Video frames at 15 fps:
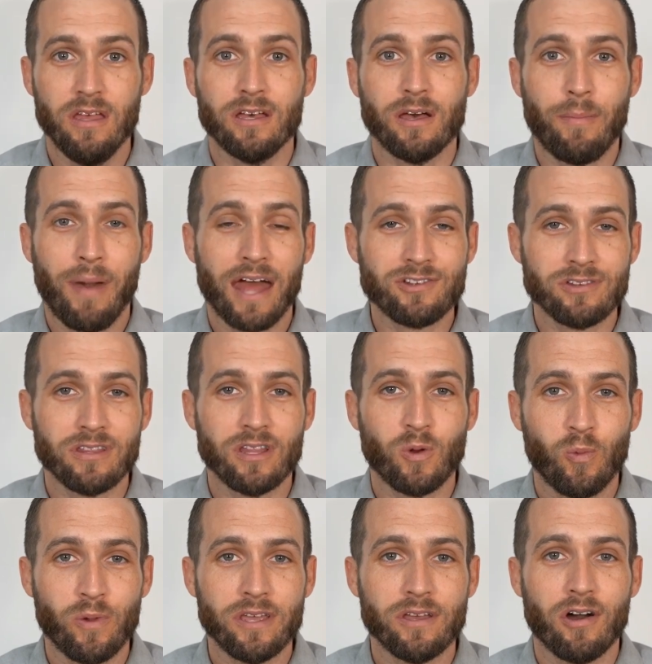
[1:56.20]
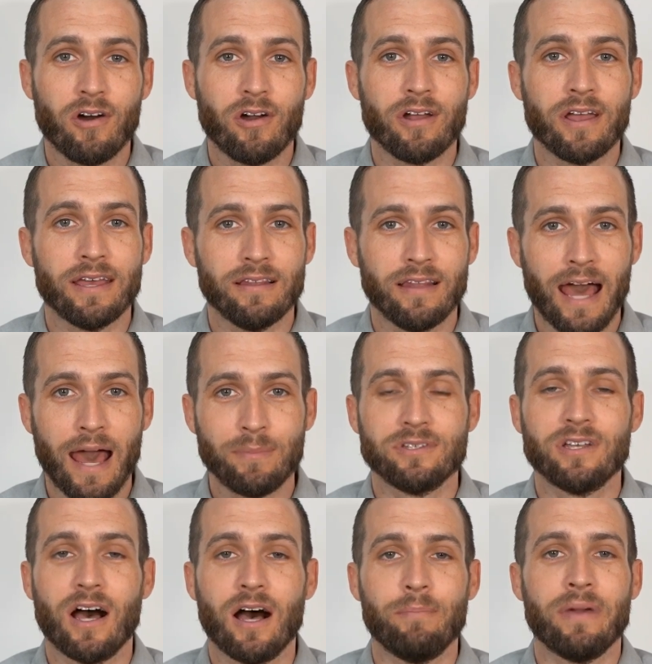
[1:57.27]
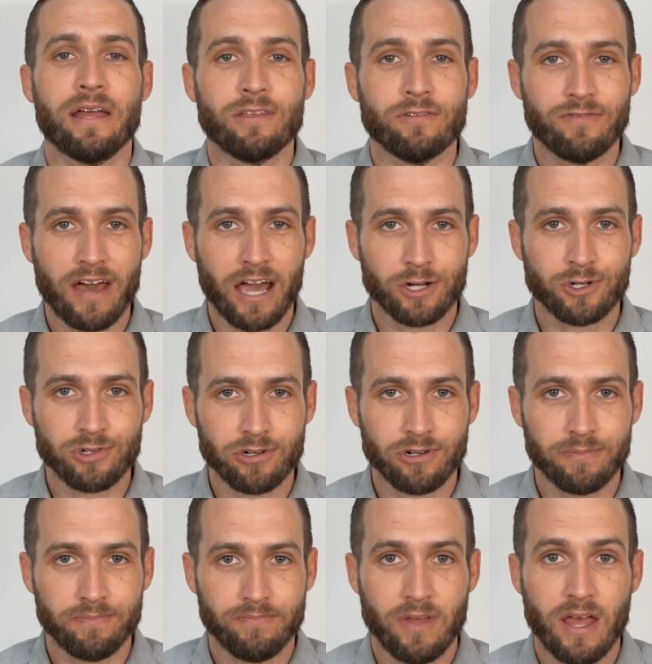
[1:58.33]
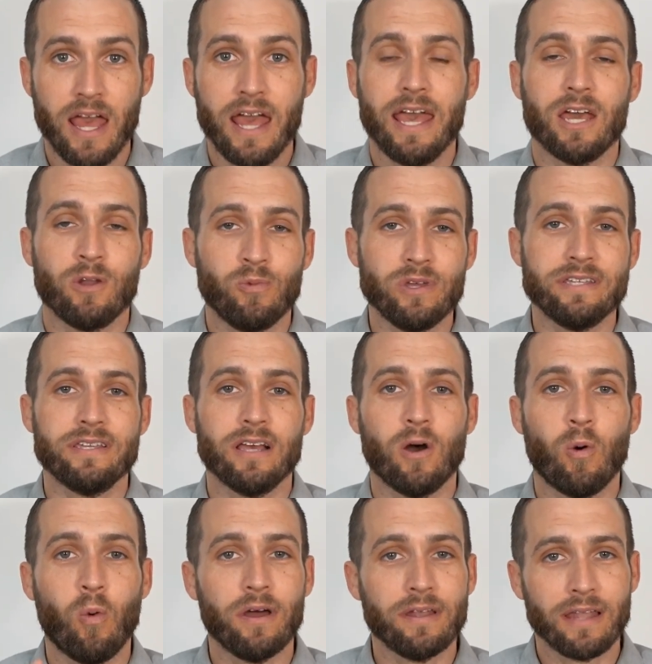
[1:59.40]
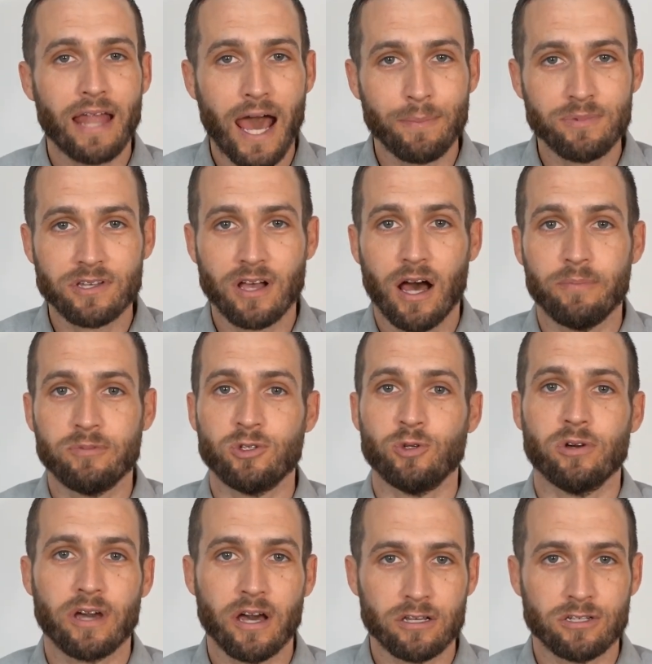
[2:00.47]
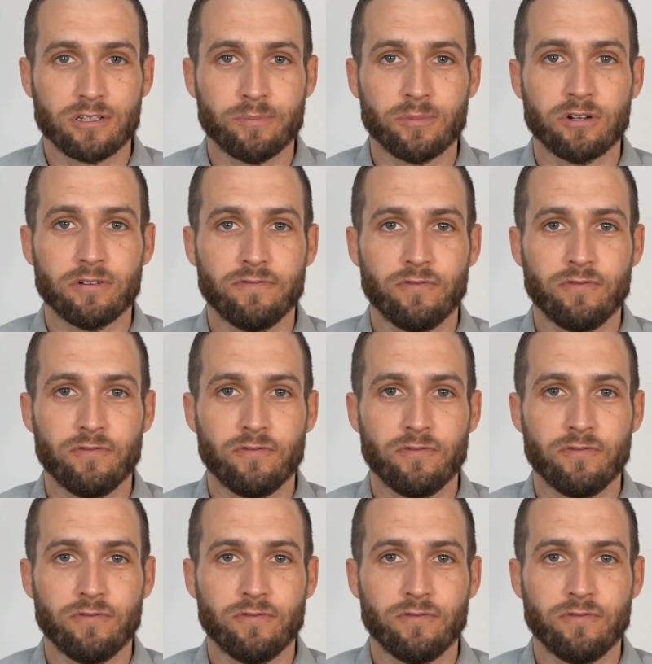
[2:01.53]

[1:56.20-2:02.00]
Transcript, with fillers: Imagine that we are a laptop manufacturer and we sell one laptop to a customer